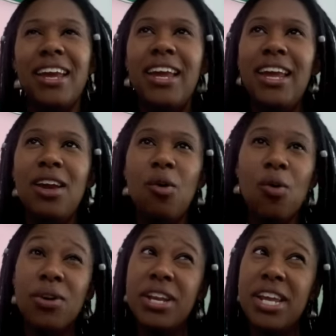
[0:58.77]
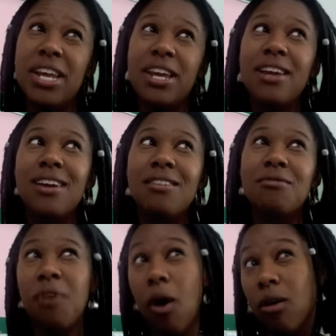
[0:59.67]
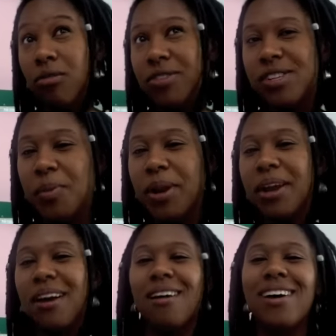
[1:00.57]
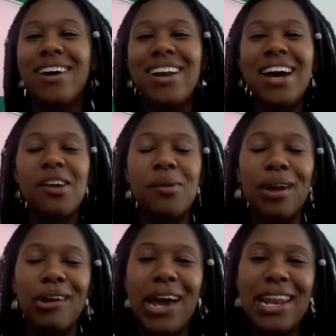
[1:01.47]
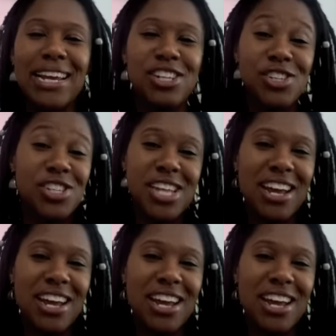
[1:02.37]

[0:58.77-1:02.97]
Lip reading: E or D evolved, depending on how you want to look at it, into just